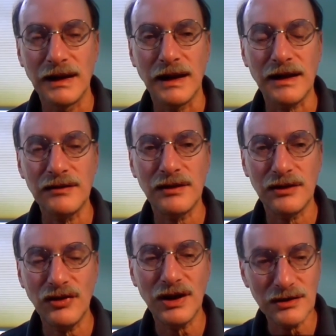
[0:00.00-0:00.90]
And
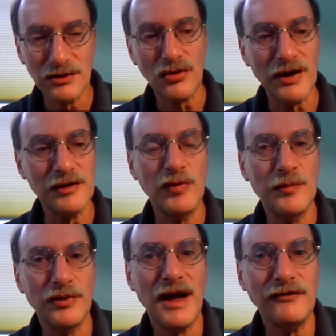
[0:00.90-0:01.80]
you then talk to
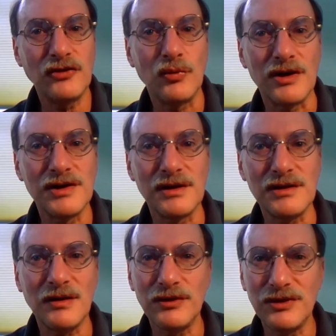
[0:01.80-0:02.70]
people afterwards and
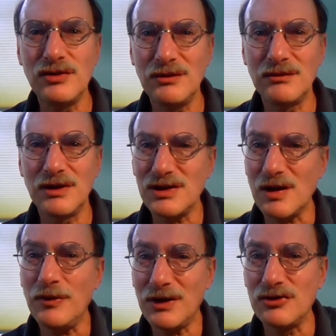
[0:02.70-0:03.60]
say, well, did
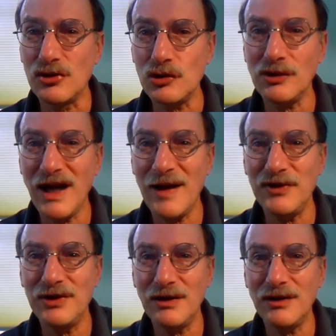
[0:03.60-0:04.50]
something unusual
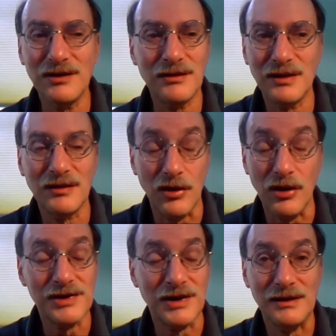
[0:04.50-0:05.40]
happen there? And they'll
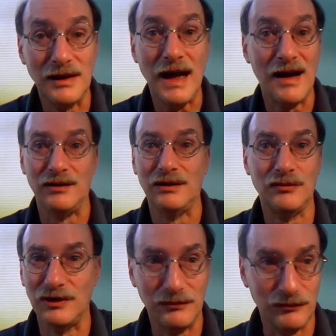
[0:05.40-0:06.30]
all say, yeah, like
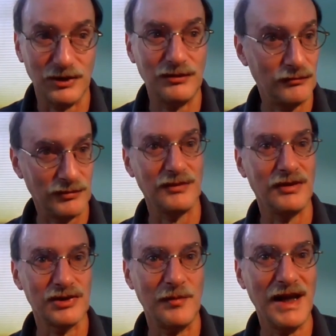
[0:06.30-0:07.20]

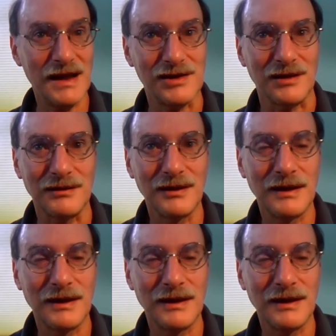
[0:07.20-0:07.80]
it was amazing.